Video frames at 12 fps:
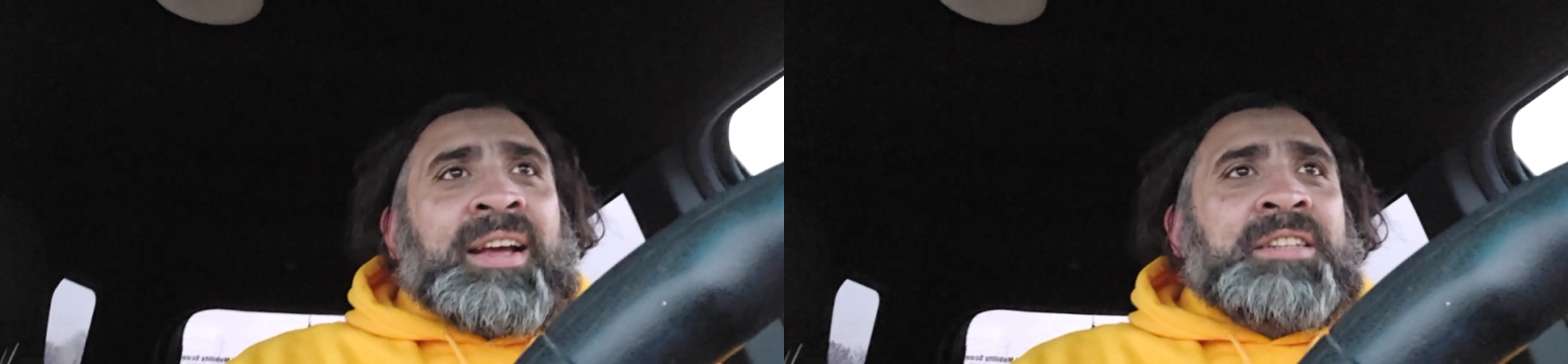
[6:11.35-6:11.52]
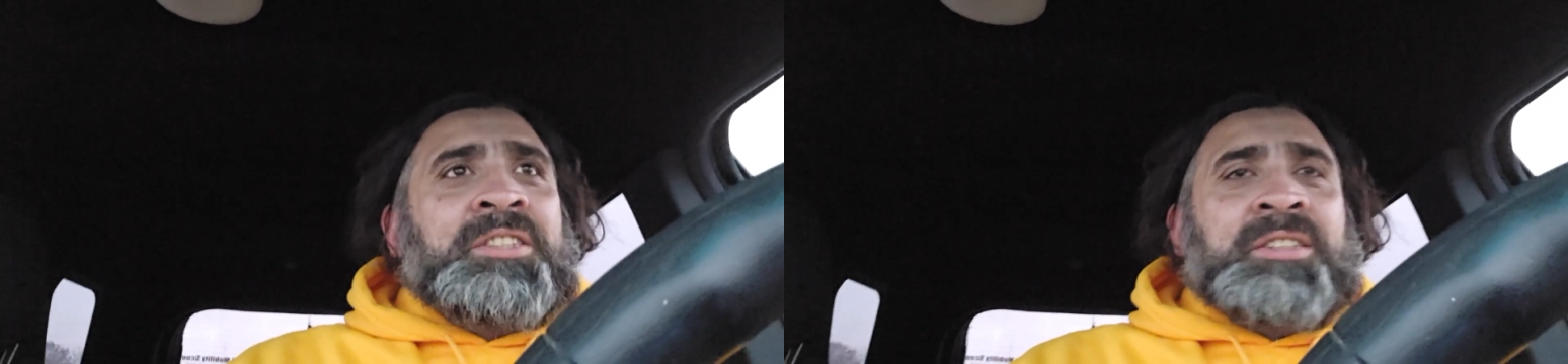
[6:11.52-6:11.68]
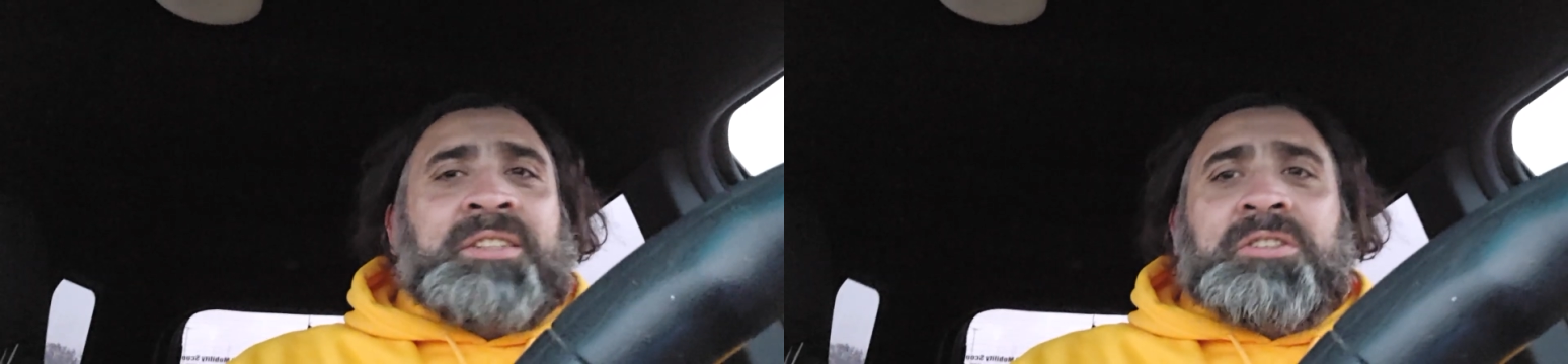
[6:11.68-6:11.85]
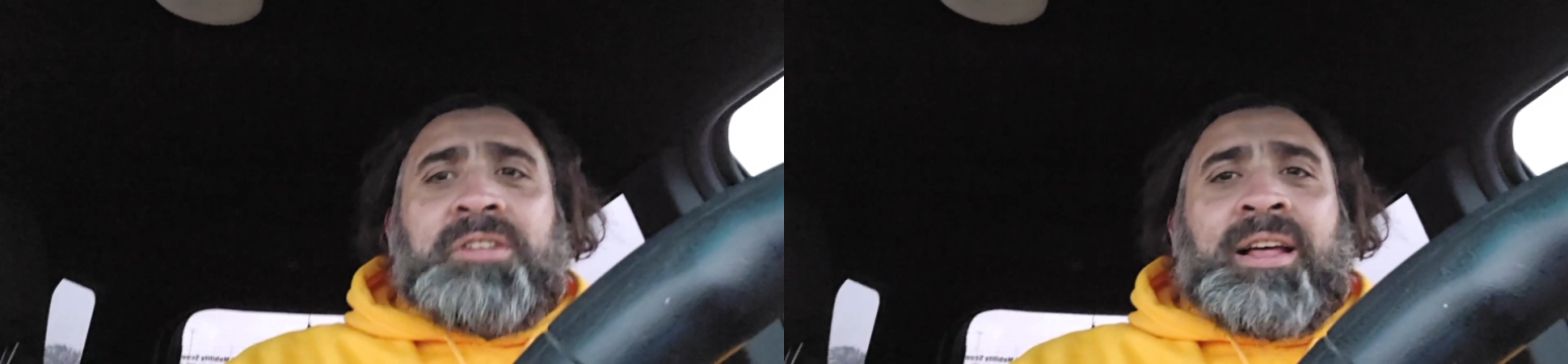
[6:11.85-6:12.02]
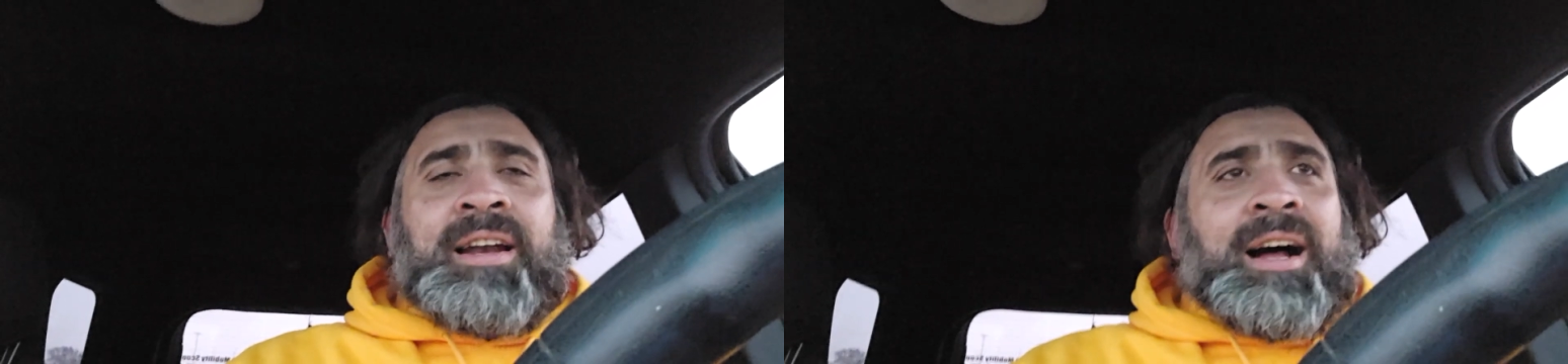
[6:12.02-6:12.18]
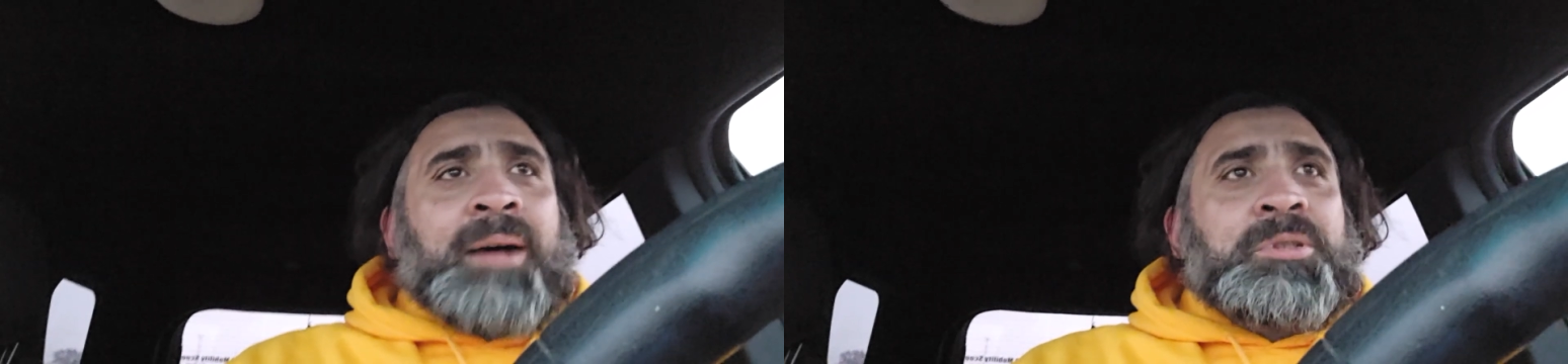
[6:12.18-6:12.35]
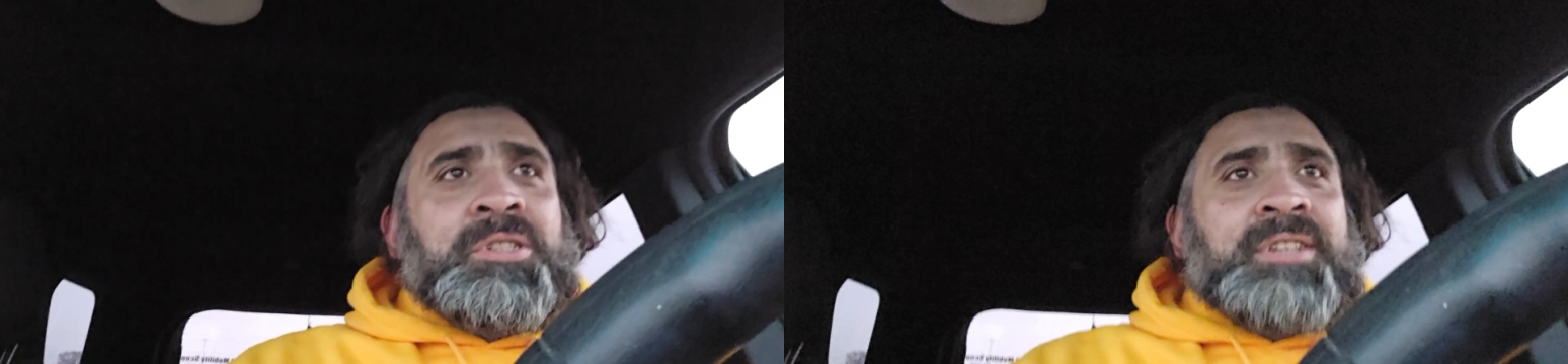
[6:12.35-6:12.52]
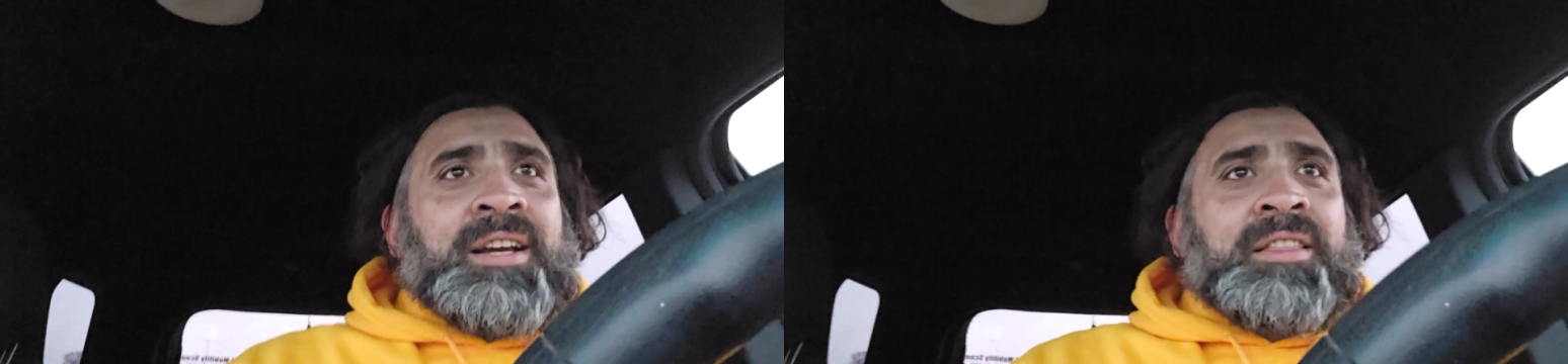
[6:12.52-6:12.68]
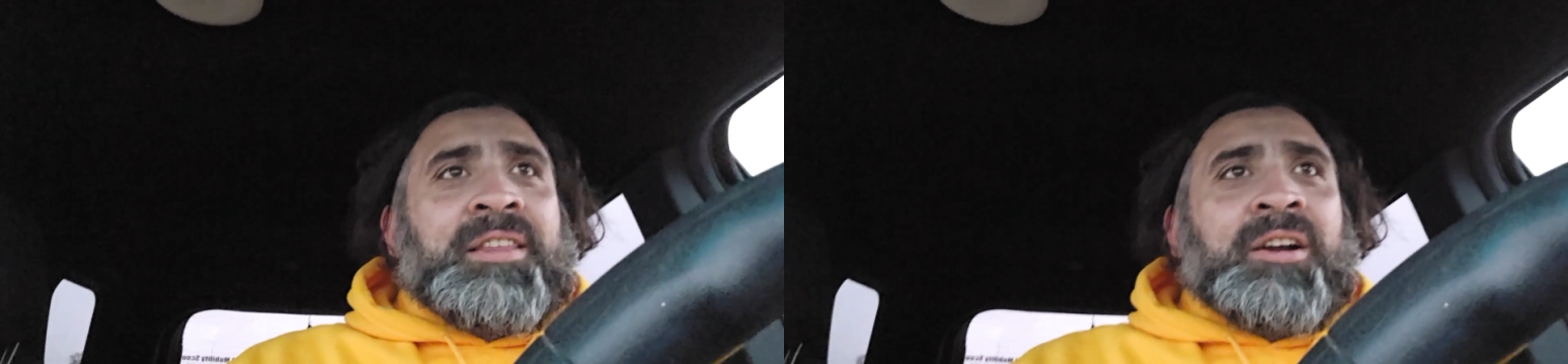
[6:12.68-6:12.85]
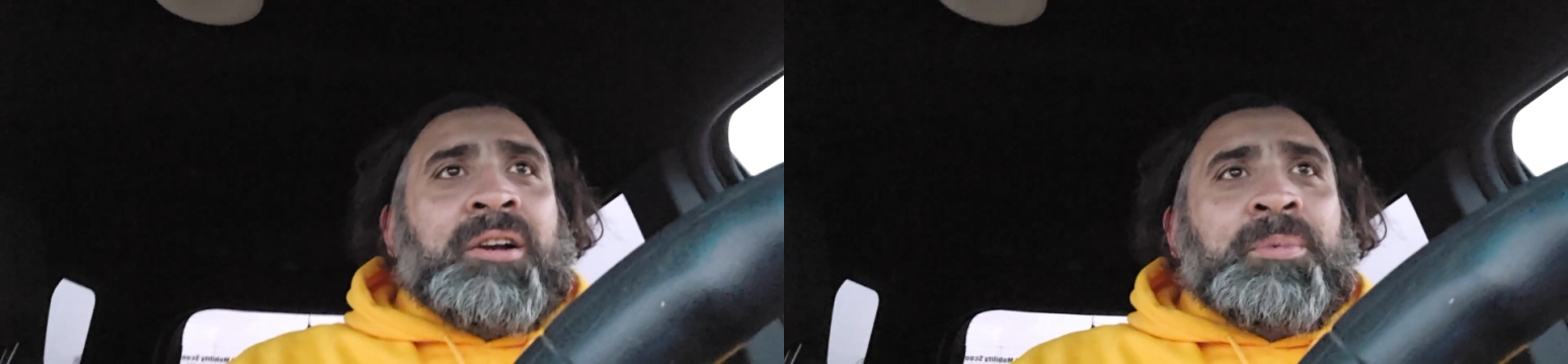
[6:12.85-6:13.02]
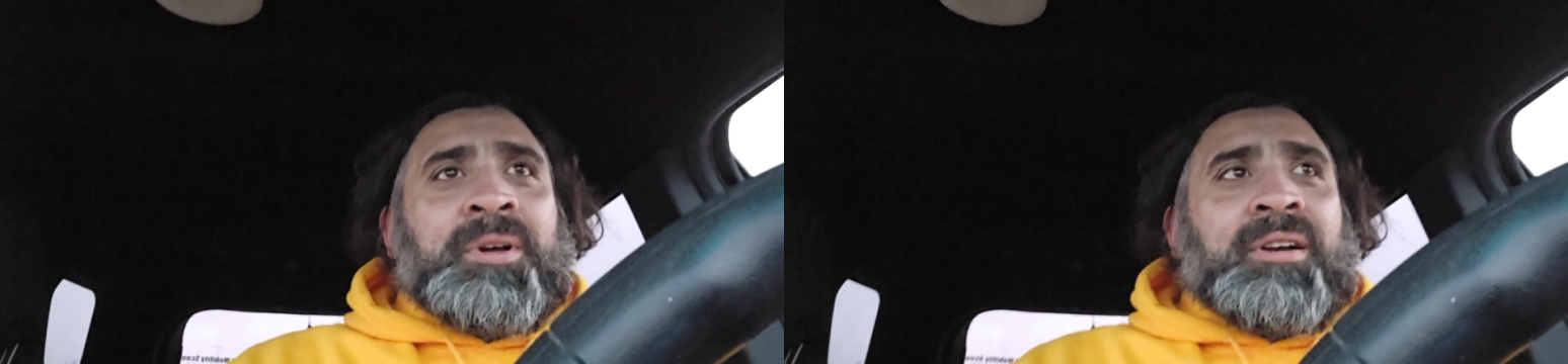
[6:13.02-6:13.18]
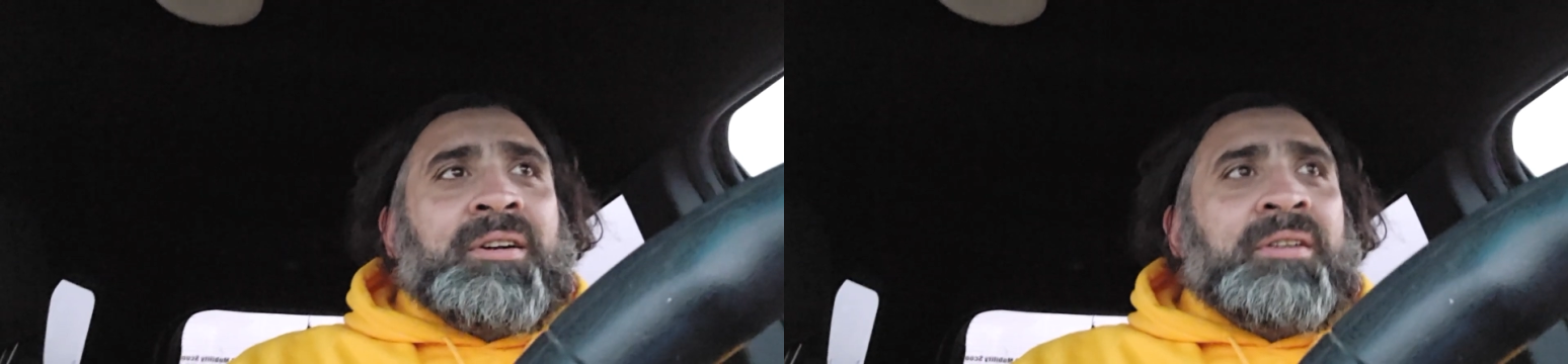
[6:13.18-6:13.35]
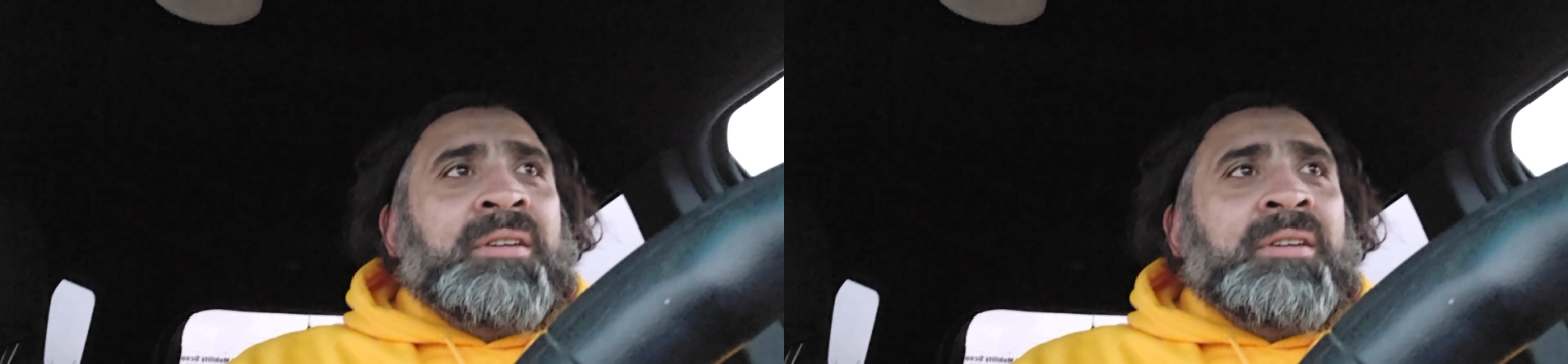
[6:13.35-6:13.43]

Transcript: It's just, there's a lot of options out there, but